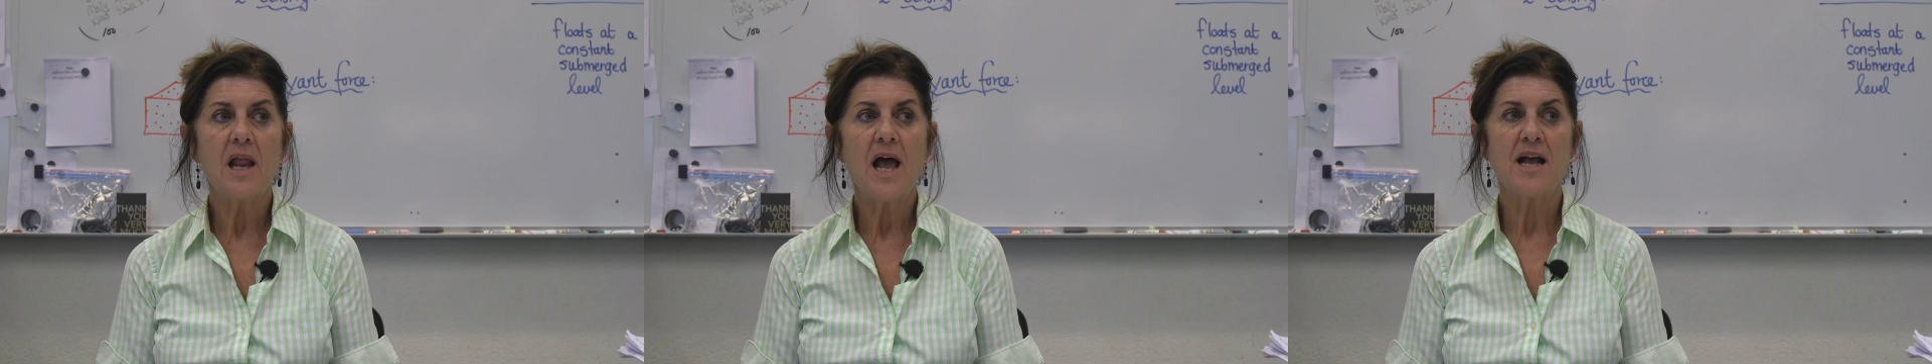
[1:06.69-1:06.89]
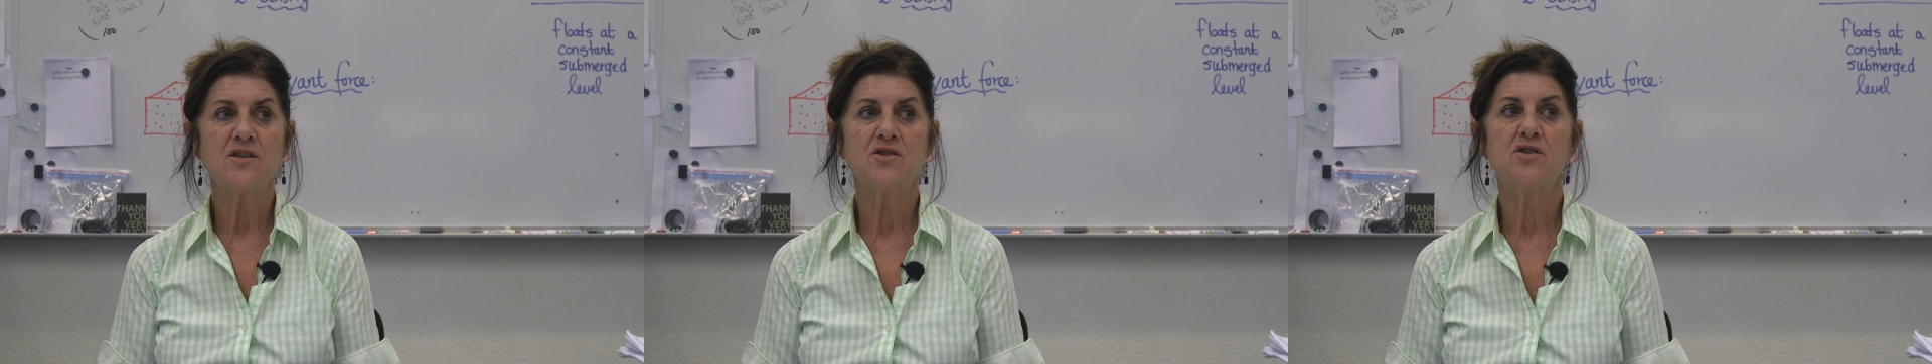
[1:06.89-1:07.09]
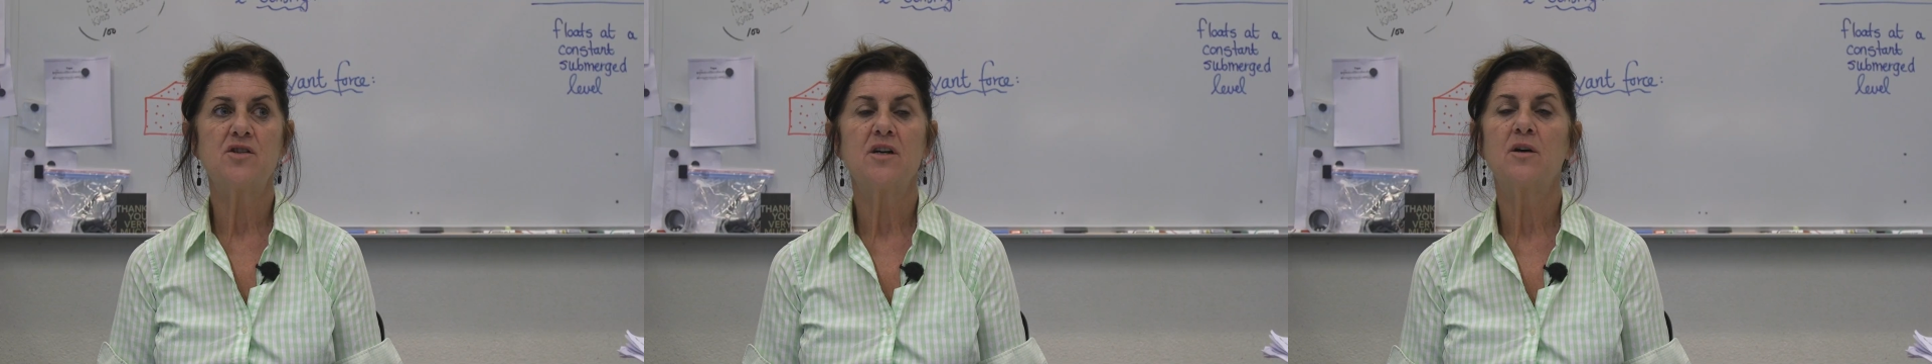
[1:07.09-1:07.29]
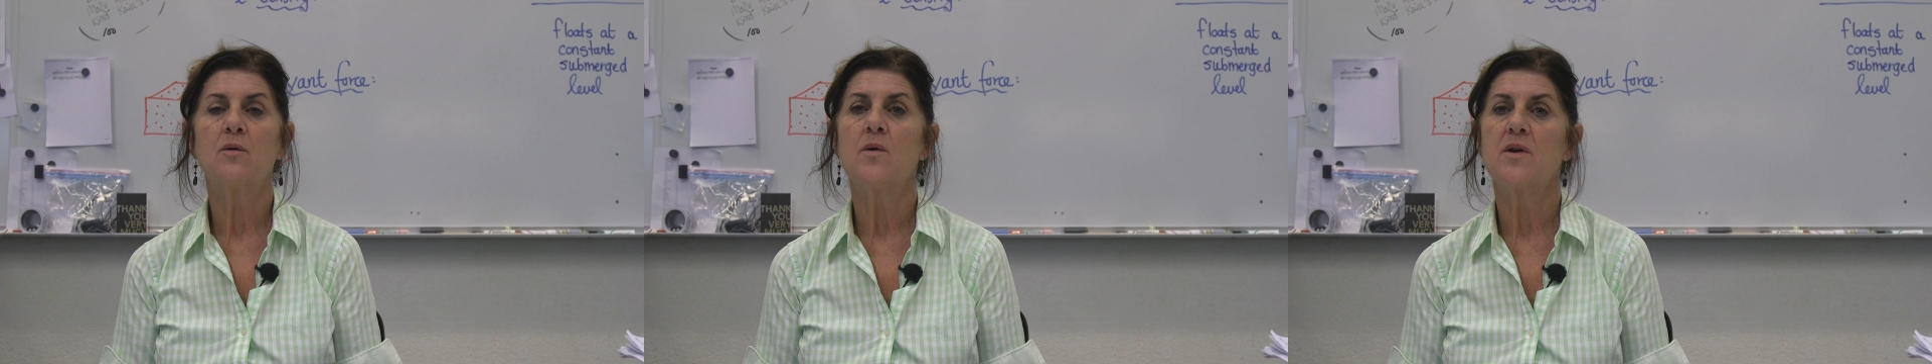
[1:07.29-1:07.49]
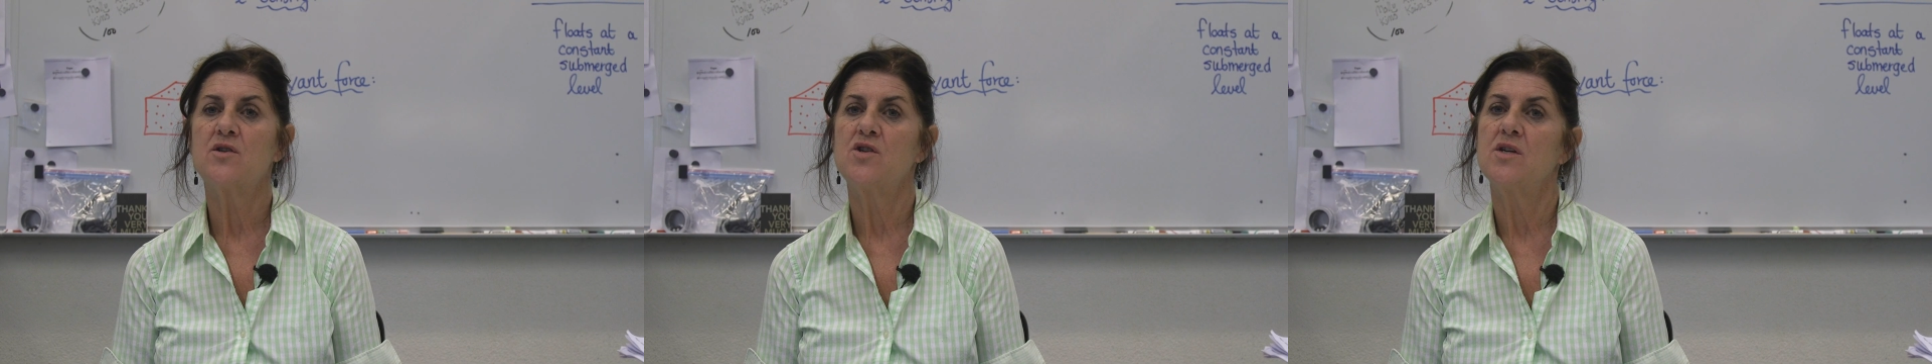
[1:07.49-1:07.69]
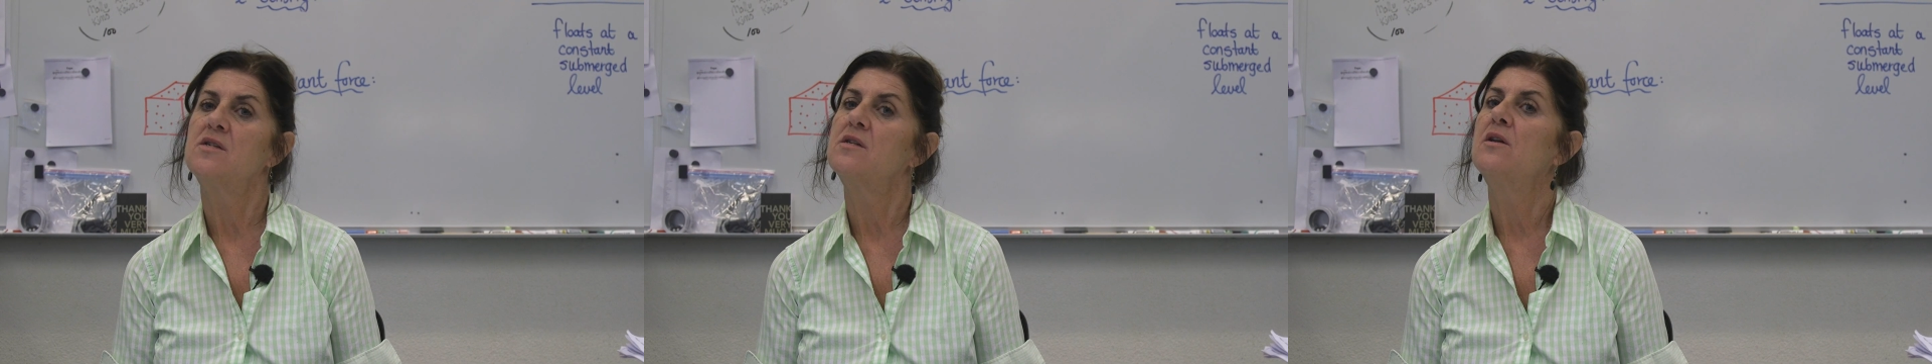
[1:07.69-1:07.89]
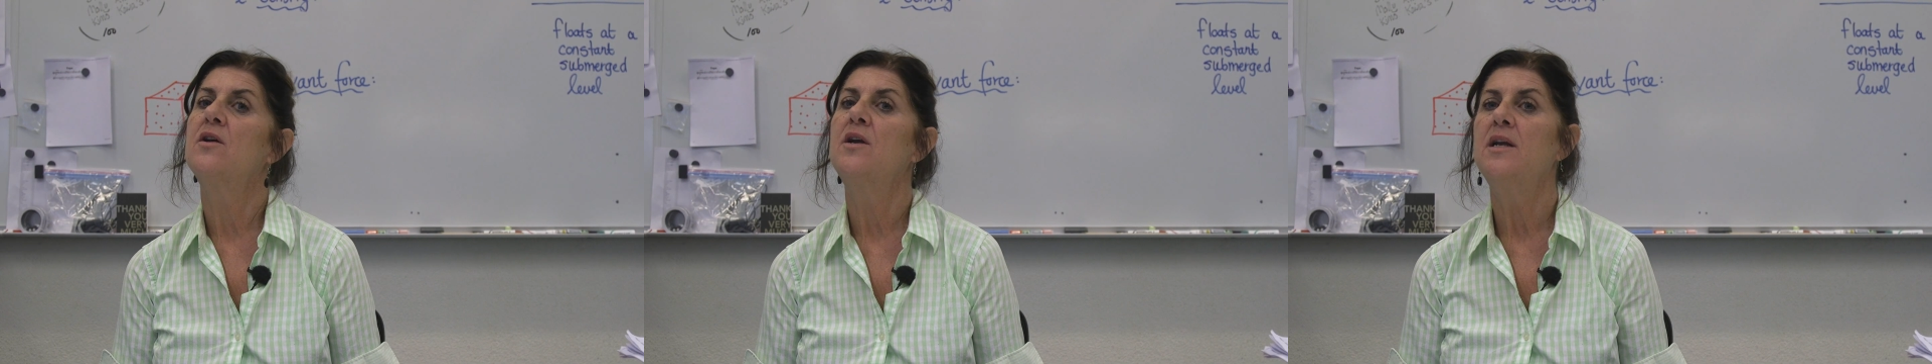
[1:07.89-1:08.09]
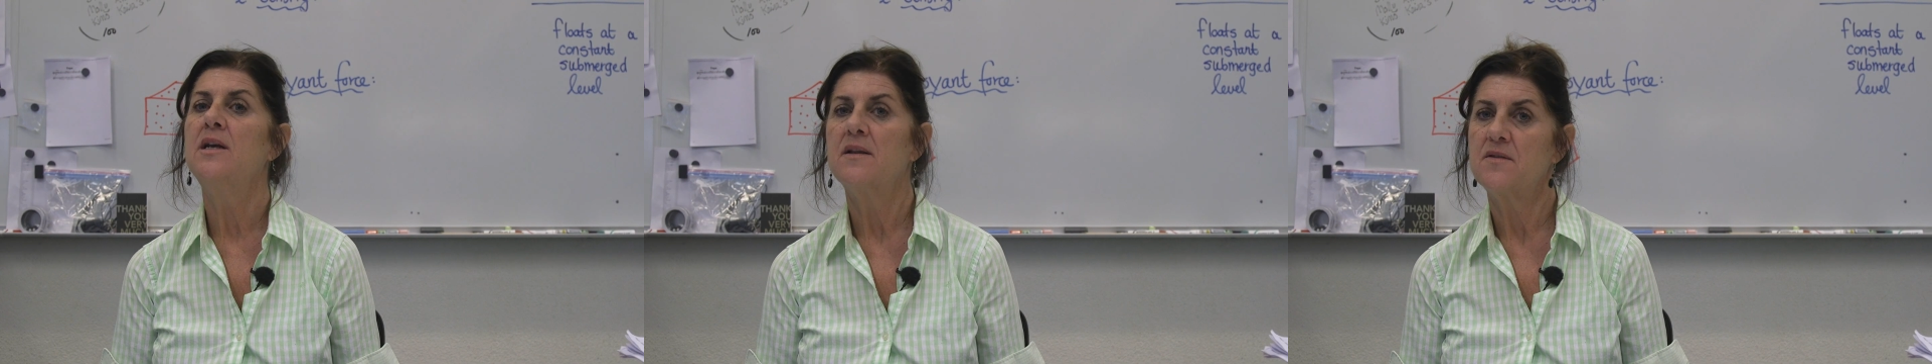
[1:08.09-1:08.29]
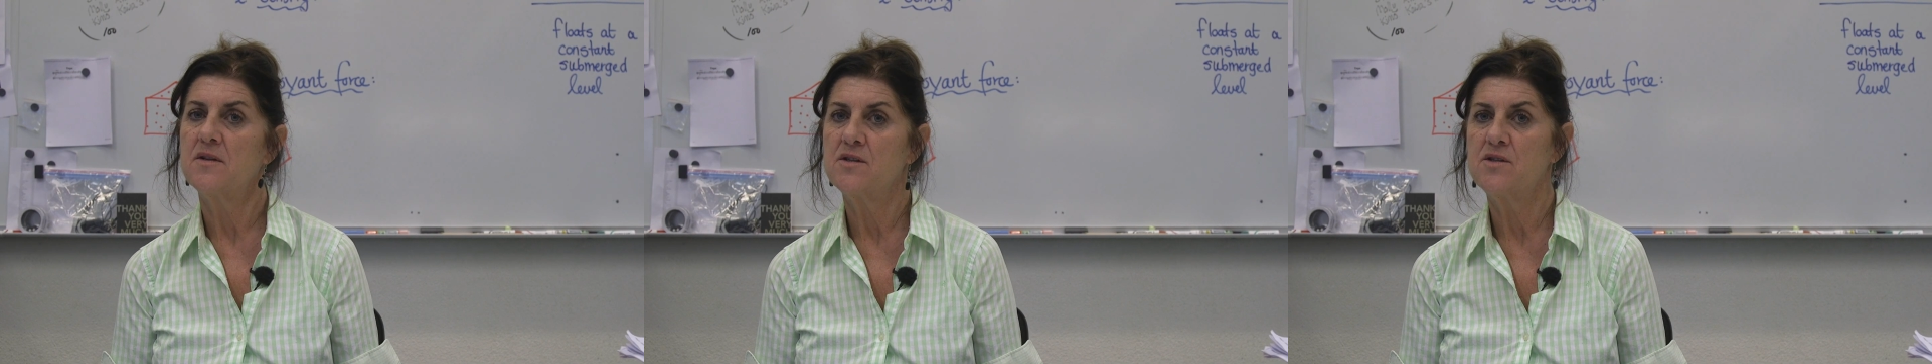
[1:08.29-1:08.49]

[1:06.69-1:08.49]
last year with just looking at the